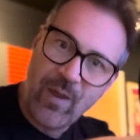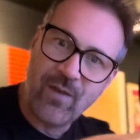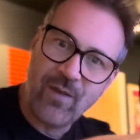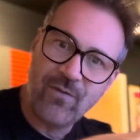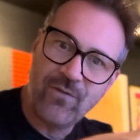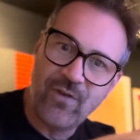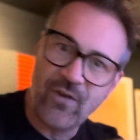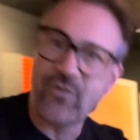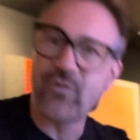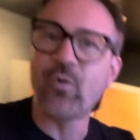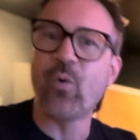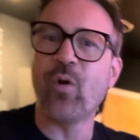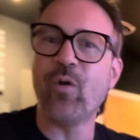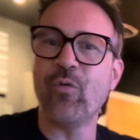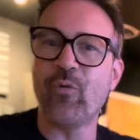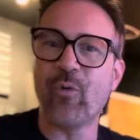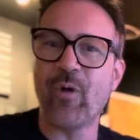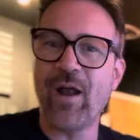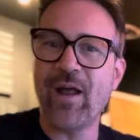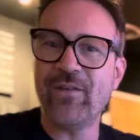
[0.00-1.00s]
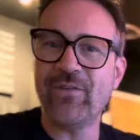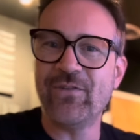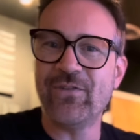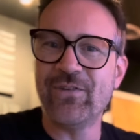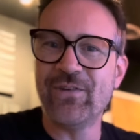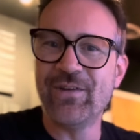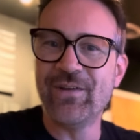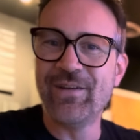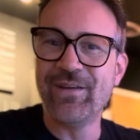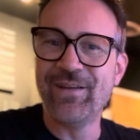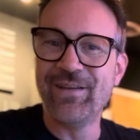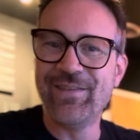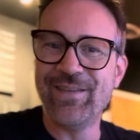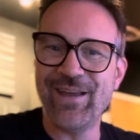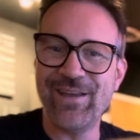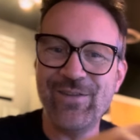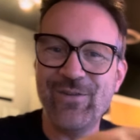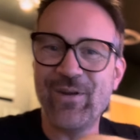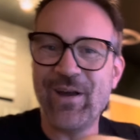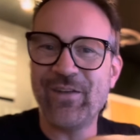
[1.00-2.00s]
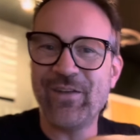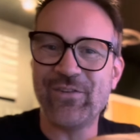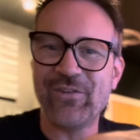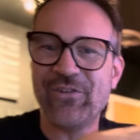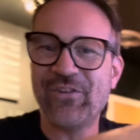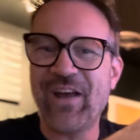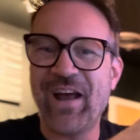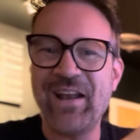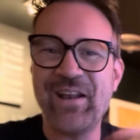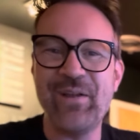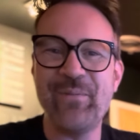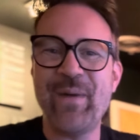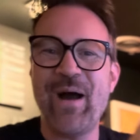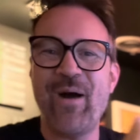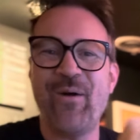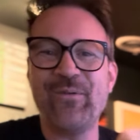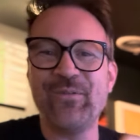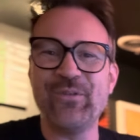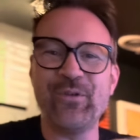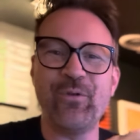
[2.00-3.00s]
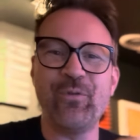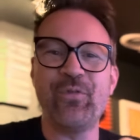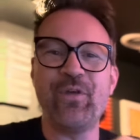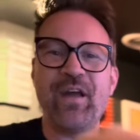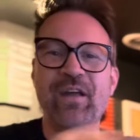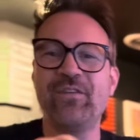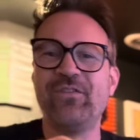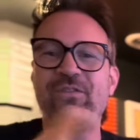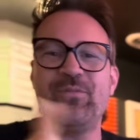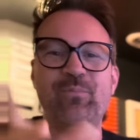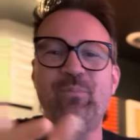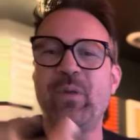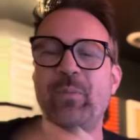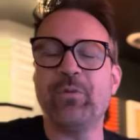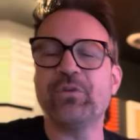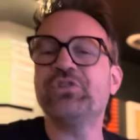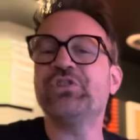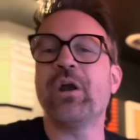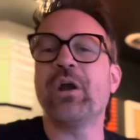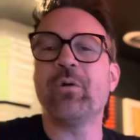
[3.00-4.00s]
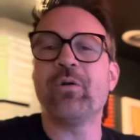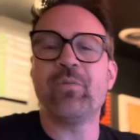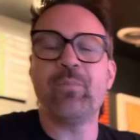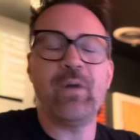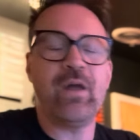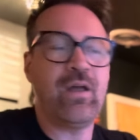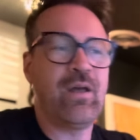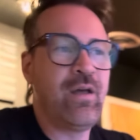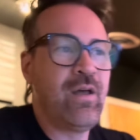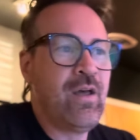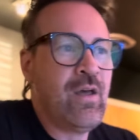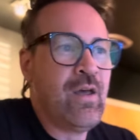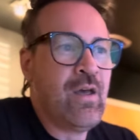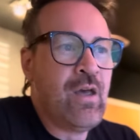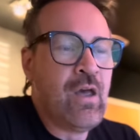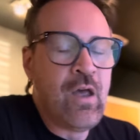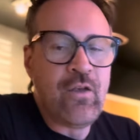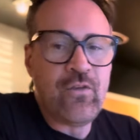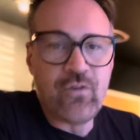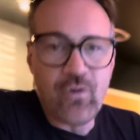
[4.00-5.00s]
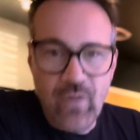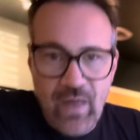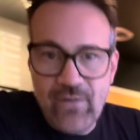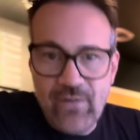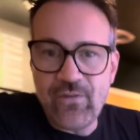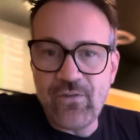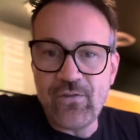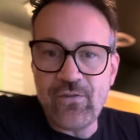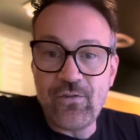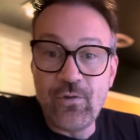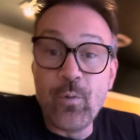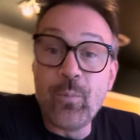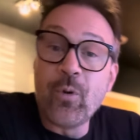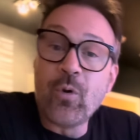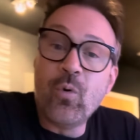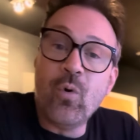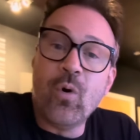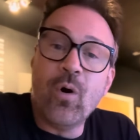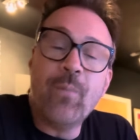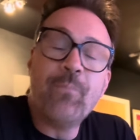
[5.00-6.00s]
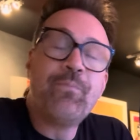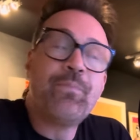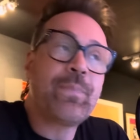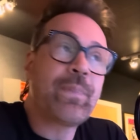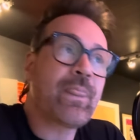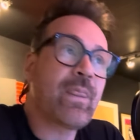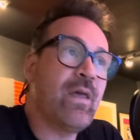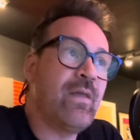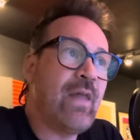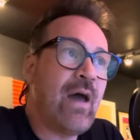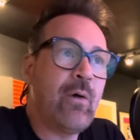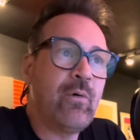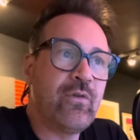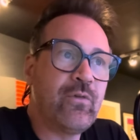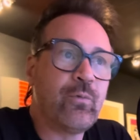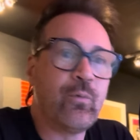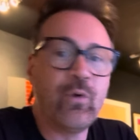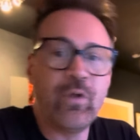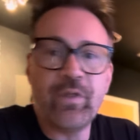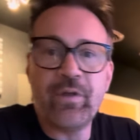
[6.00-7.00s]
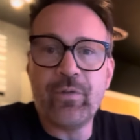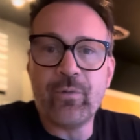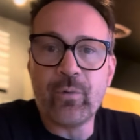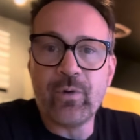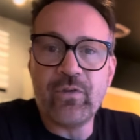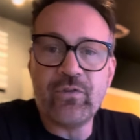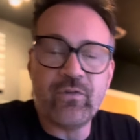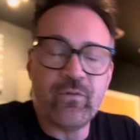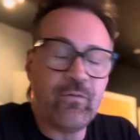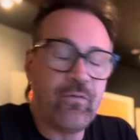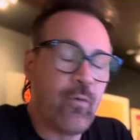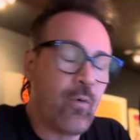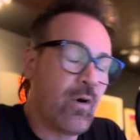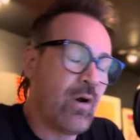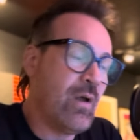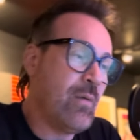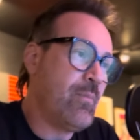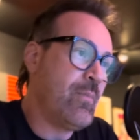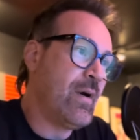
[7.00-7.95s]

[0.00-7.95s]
Discord threads that you guys are chatting about and little things people share with me. So that's super cool and that was really the reason for it.